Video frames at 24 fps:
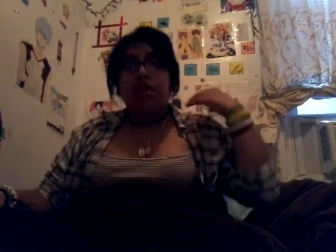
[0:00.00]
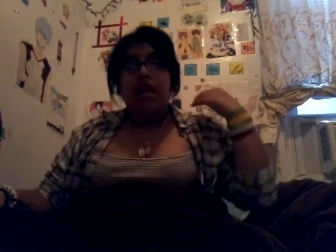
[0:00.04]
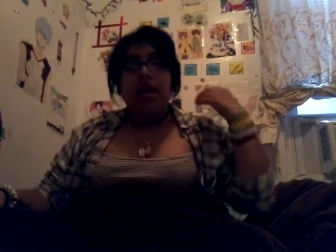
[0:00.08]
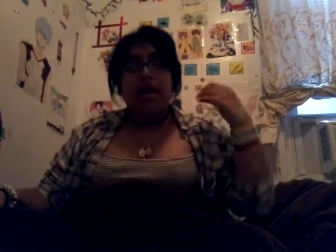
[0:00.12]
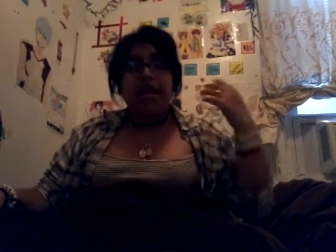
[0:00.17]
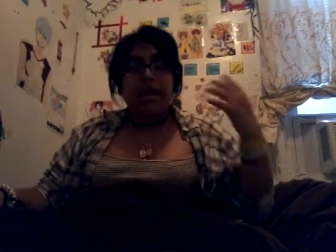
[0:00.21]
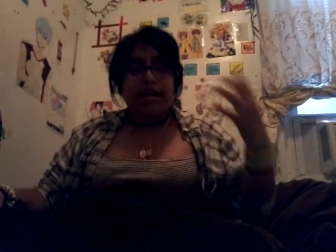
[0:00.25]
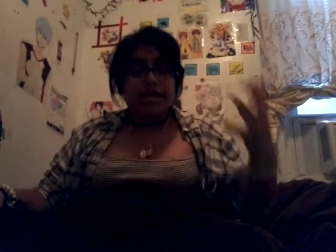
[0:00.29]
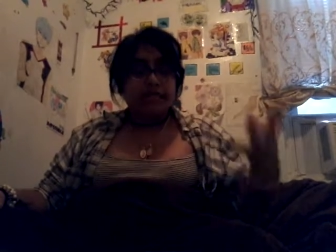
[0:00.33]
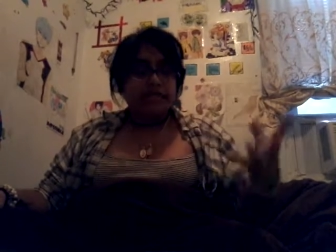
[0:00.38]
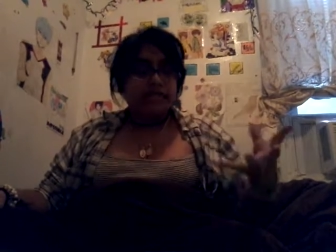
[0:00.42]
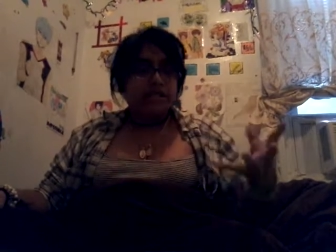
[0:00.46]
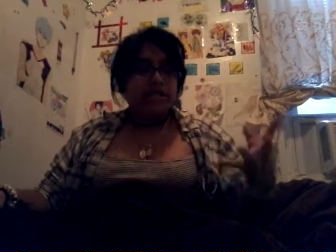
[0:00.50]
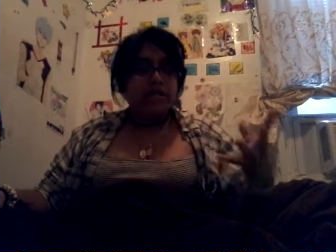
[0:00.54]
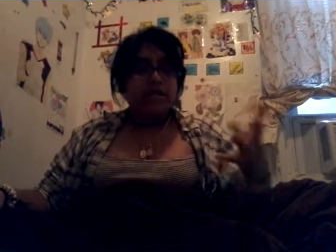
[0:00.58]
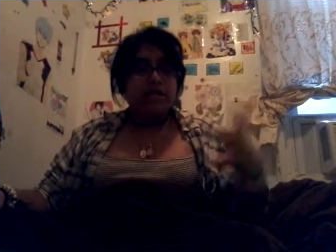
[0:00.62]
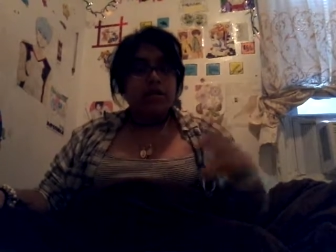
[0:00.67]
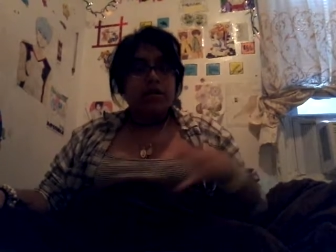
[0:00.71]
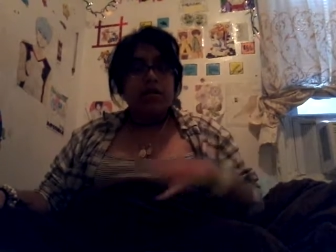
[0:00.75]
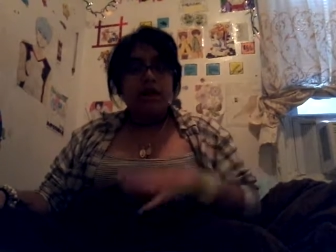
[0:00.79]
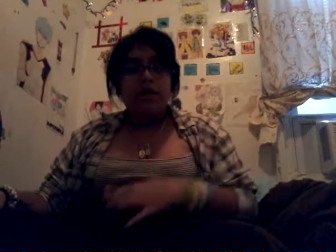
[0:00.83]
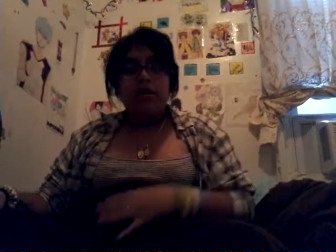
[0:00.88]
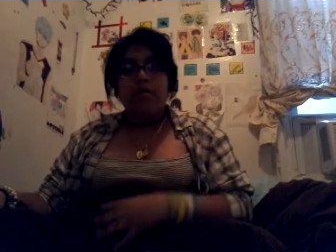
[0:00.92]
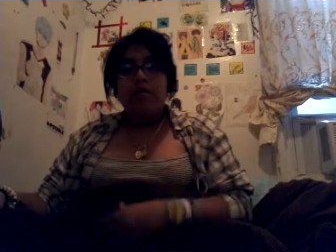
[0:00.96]
it has ended
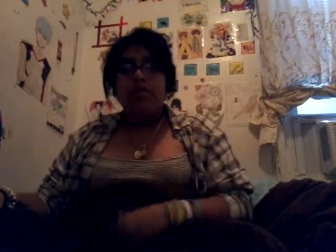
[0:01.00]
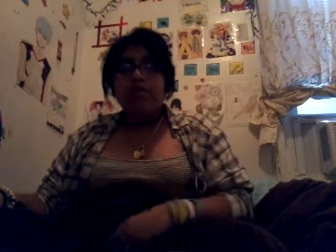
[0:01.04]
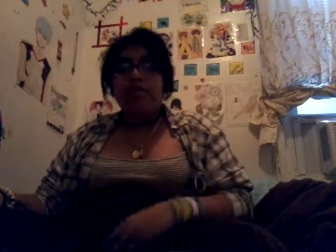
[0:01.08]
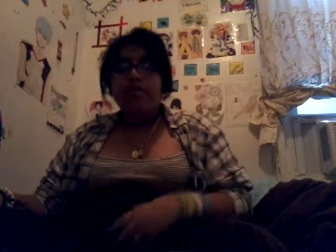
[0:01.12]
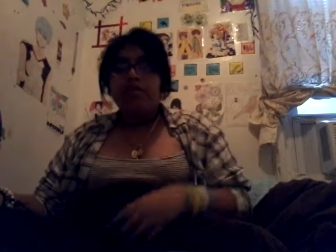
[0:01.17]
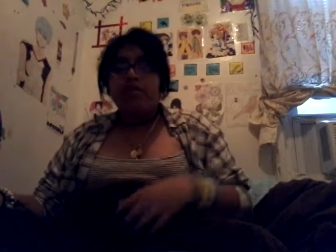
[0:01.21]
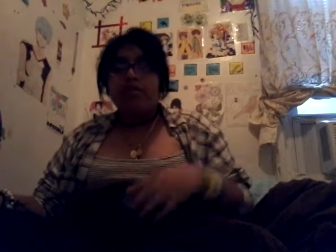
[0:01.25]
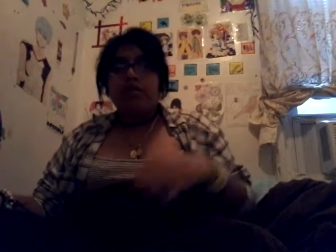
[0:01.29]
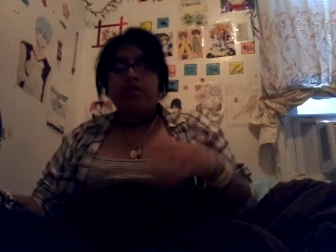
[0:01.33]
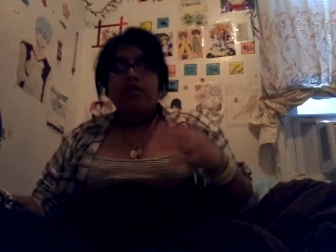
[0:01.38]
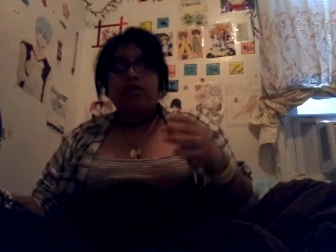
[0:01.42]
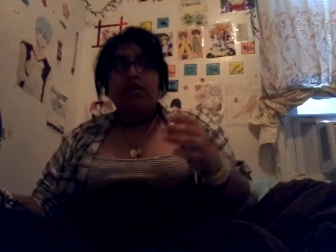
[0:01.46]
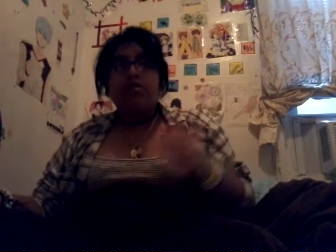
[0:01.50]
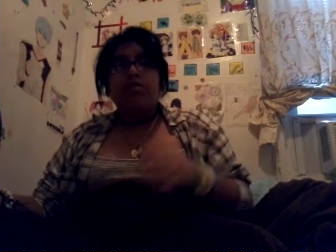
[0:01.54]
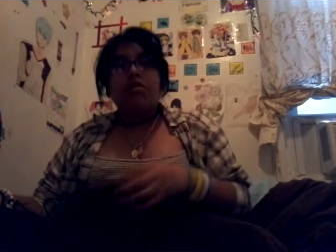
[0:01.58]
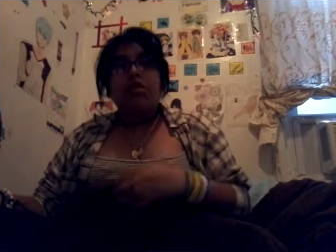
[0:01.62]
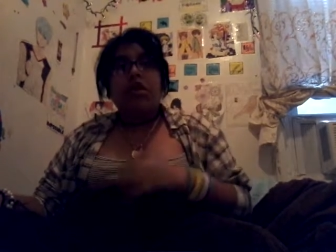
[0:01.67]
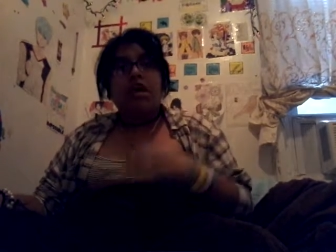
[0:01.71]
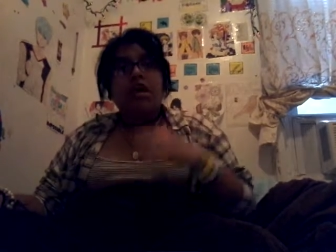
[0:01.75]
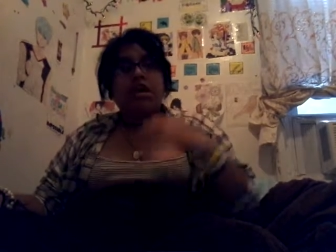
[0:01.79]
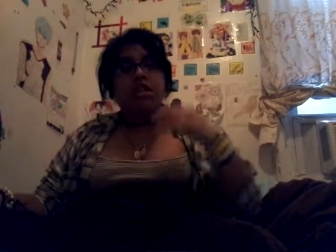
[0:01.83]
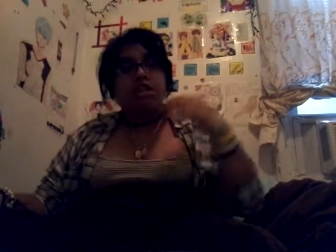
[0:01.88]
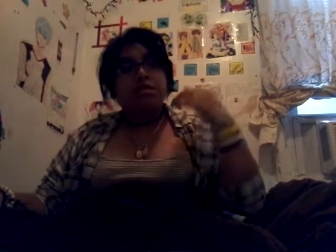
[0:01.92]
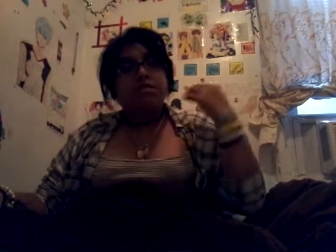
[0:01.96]
now. Naruto
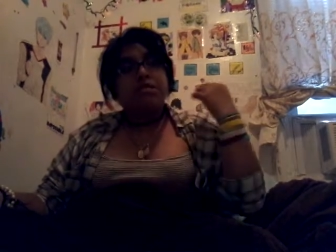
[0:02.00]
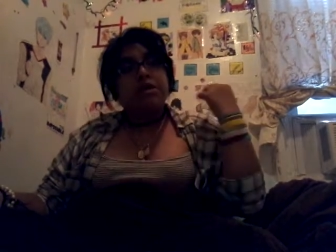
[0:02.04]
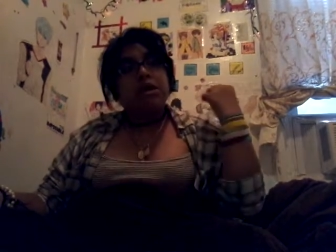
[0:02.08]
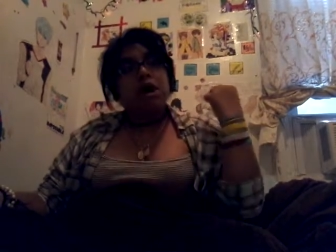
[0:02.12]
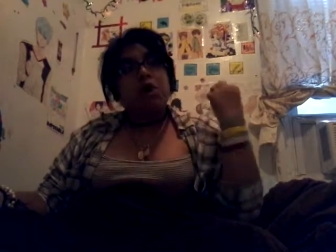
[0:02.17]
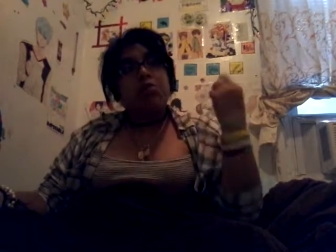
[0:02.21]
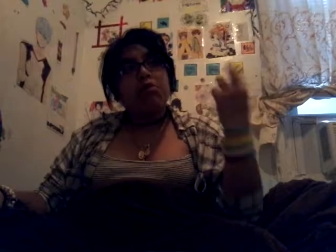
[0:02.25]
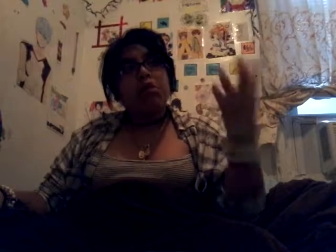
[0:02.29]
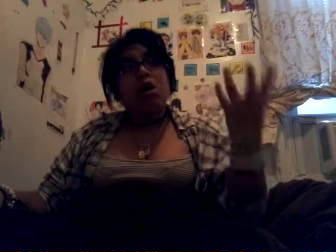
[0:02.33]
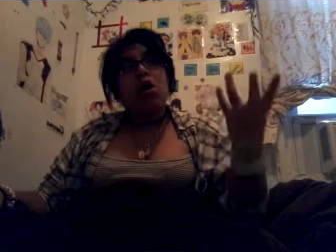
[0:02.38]
has become